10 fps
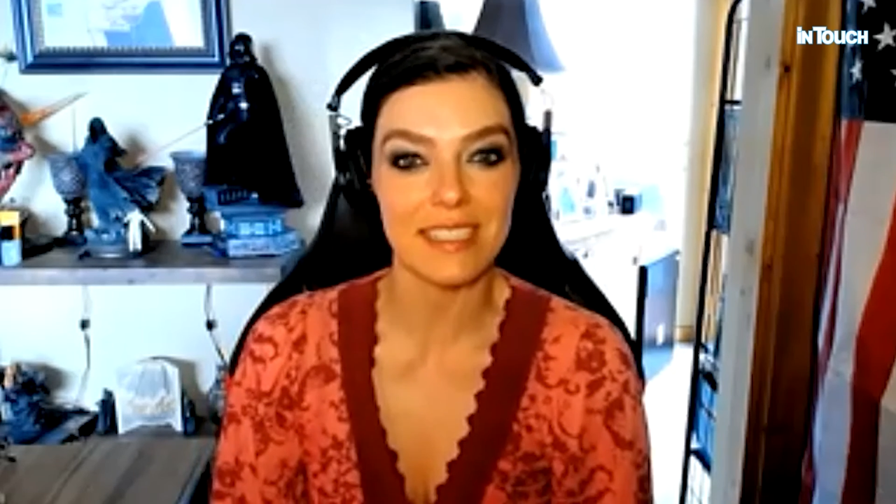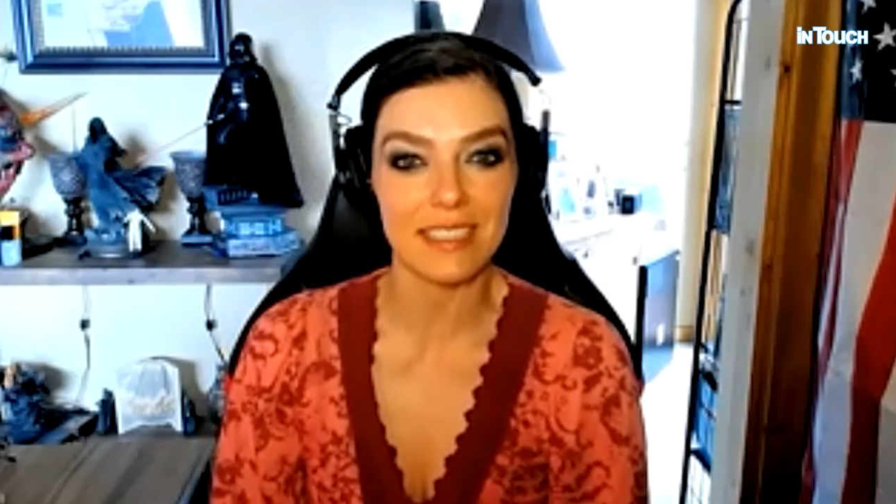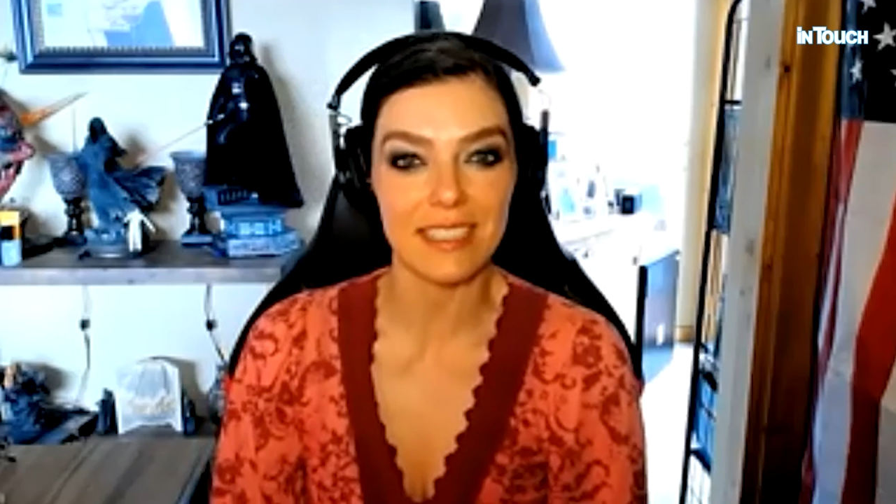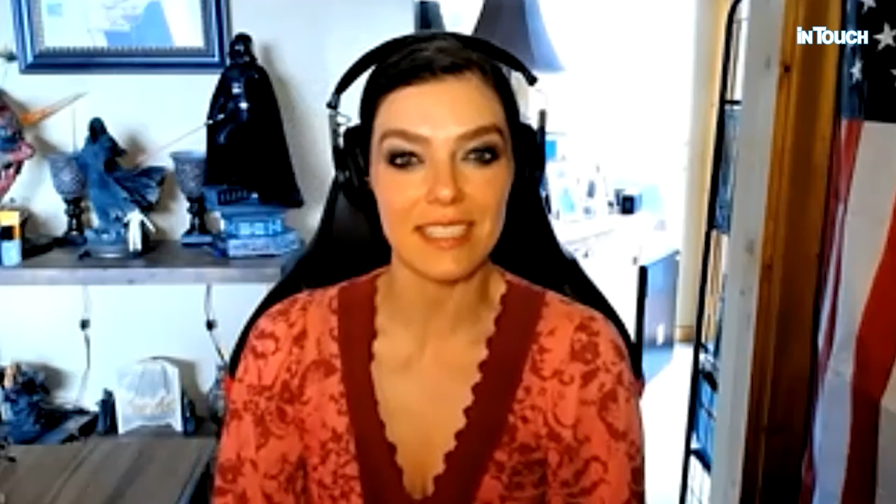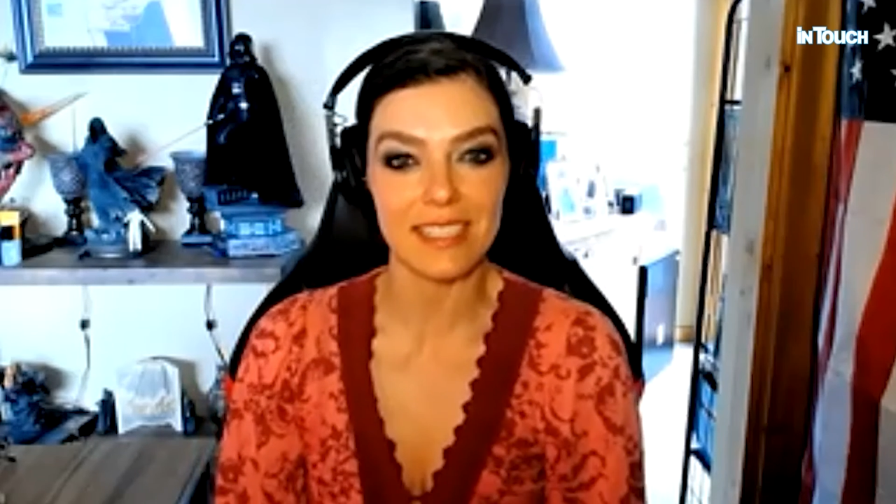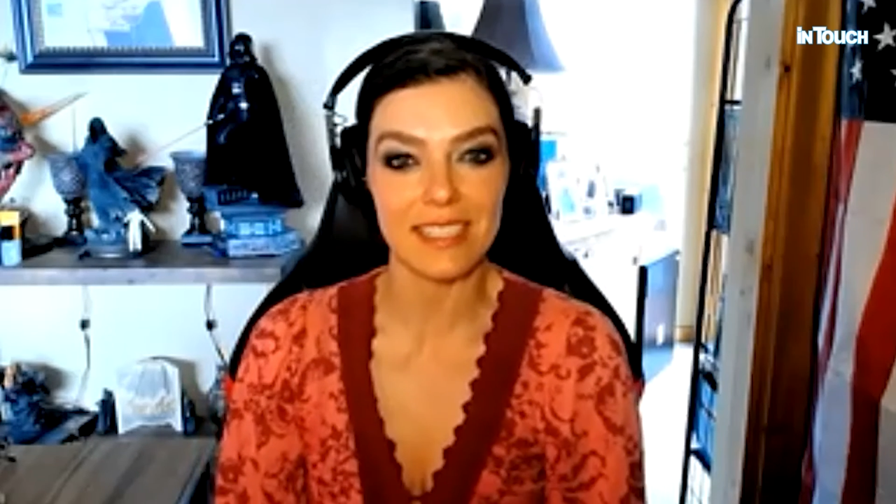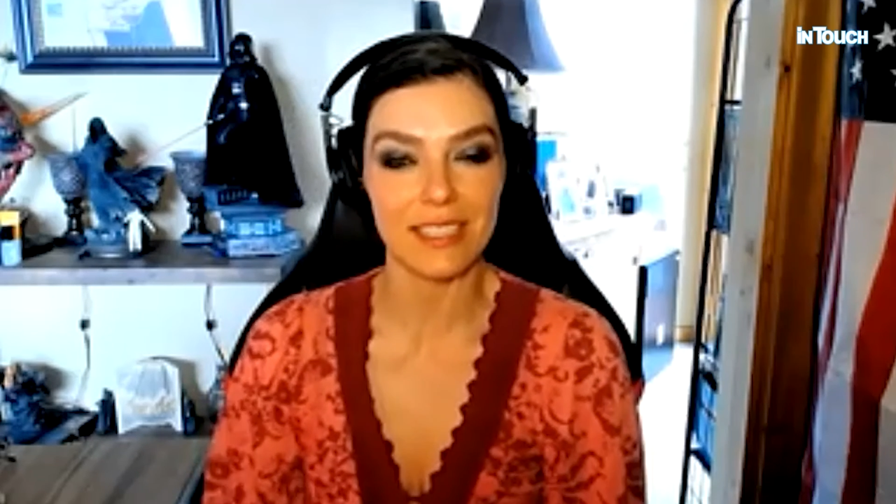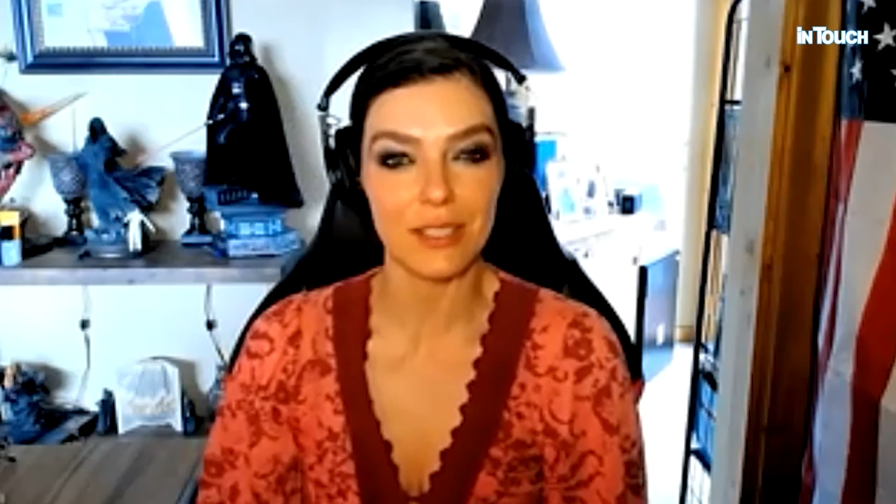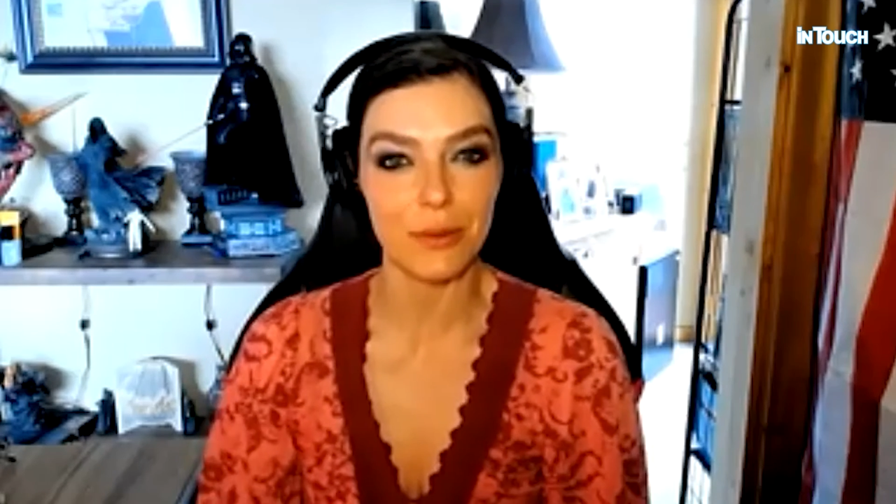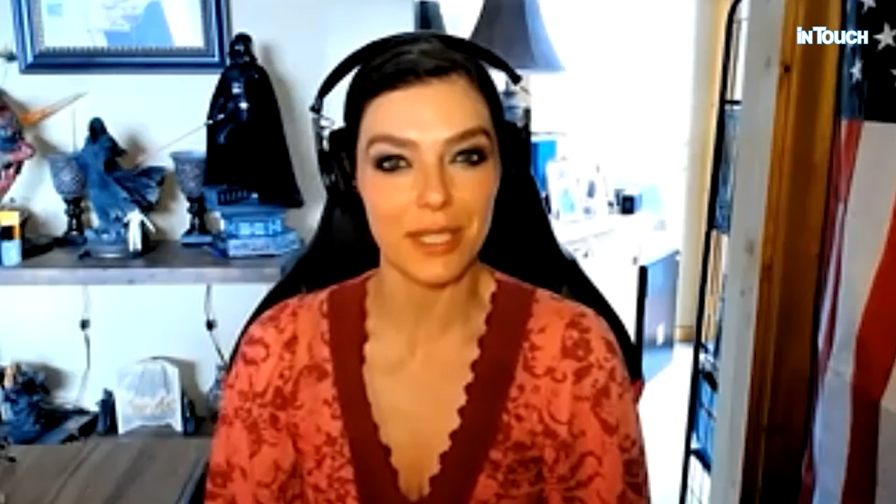in
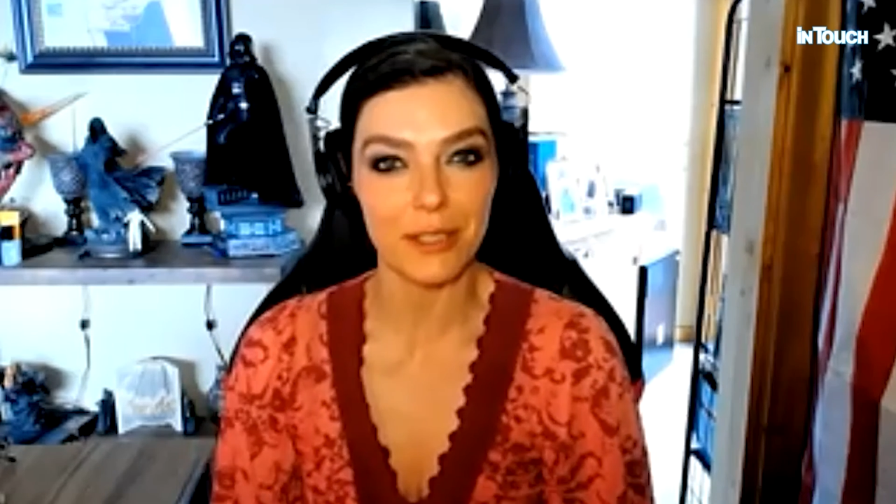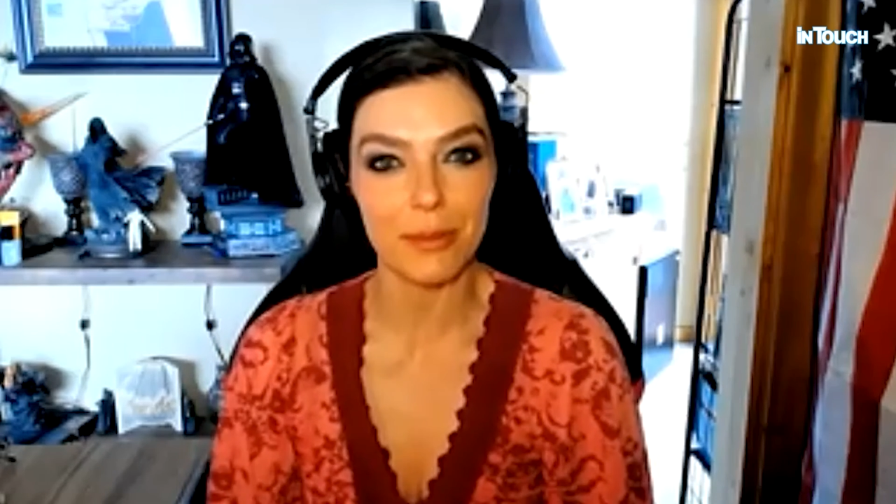continuing